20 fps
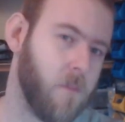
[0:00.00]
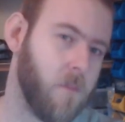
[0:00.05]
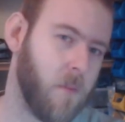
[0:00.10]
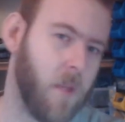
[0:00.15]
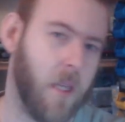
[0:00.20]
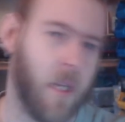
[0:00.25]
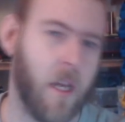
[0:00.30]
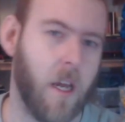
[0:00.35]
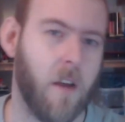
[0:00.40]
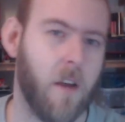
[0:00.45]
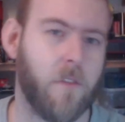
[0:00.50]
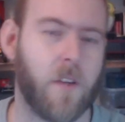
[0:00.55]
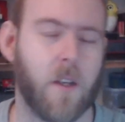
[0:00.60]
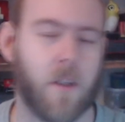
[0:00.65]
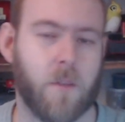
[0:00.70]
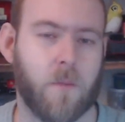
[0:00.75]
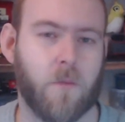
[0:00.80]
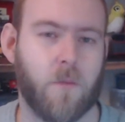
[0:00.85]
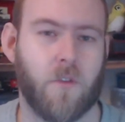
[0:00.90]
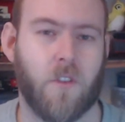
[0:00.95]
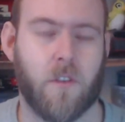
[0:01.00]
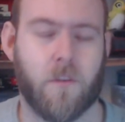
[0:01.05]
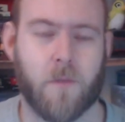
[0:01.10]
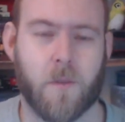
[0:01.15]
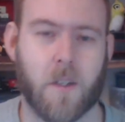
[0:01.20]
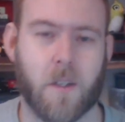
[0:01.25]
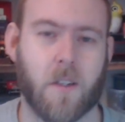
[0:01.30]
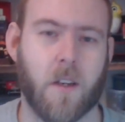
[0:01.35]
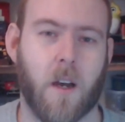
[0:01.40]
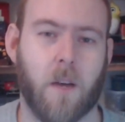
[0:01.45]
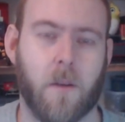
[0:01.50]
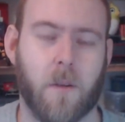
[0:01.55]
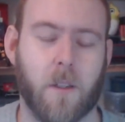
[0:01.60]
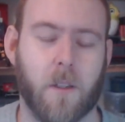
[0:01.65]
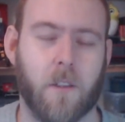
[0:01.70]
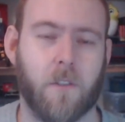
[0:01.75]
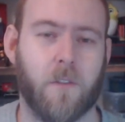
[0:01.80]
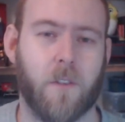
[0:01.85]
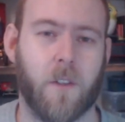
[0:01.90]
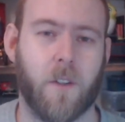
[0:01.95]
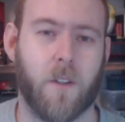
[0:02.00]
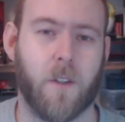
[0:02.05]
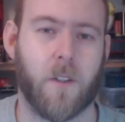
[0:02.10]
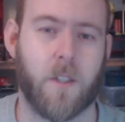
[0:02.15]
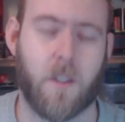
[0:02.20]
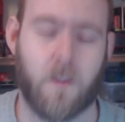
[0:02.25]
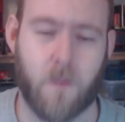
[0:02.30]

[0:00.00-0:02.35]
you know, I've got some Trick Bricks R104s.